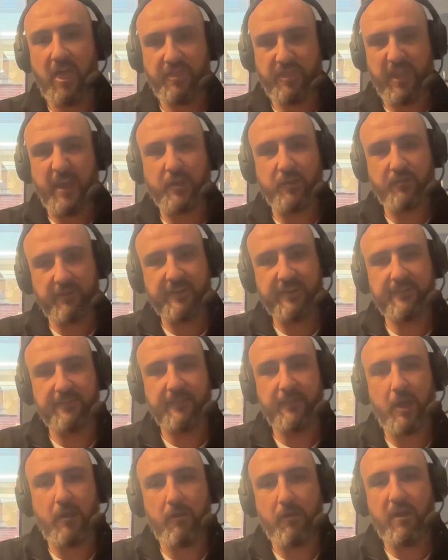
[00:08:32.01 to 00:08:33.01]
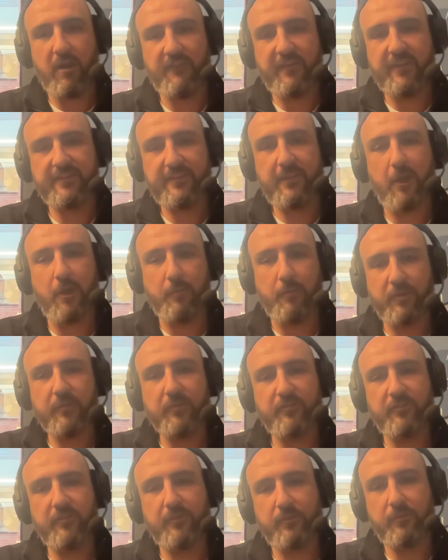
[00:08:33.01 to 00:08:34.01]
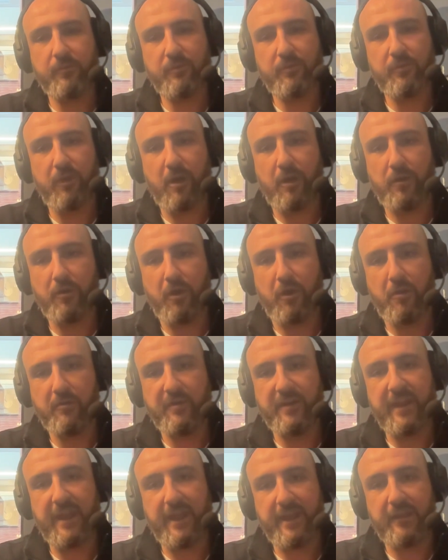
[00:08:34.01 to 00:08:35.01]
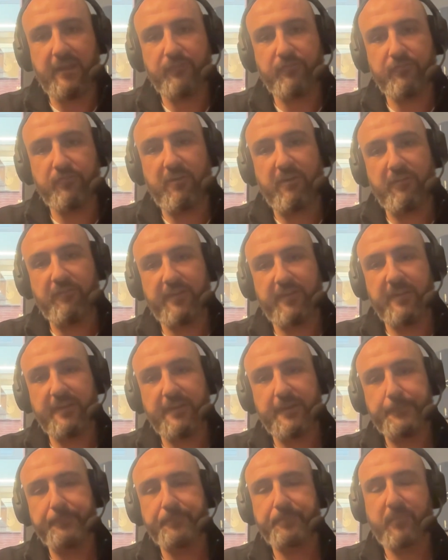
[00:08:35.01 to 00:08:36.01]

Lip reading: that increases the ROI of SEO because you are not only getting extra traffic